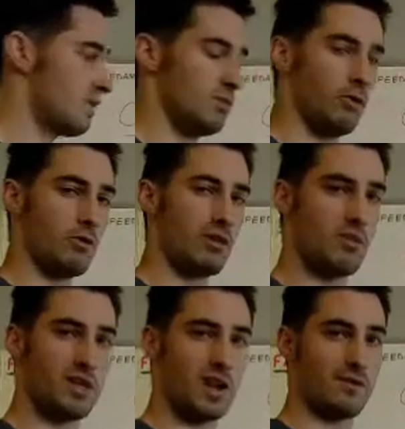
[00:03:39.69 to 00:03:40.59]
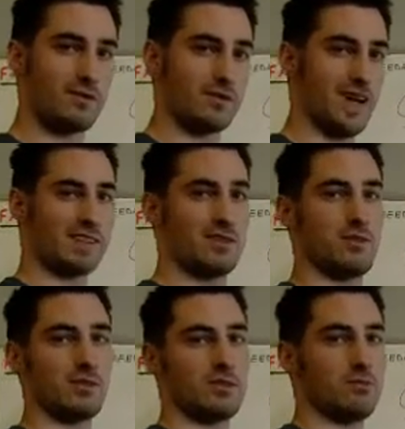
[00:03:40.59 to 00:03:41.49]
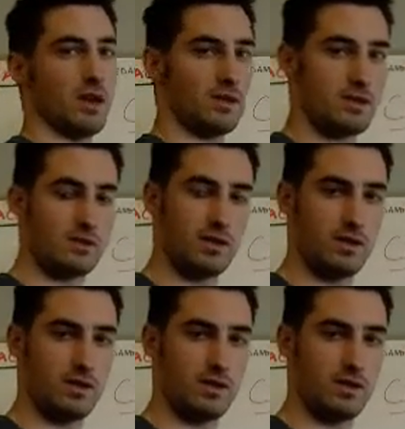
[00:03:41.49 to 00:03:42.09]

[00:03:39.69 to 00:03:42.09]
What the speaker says: But we want to be careful not to do it too much.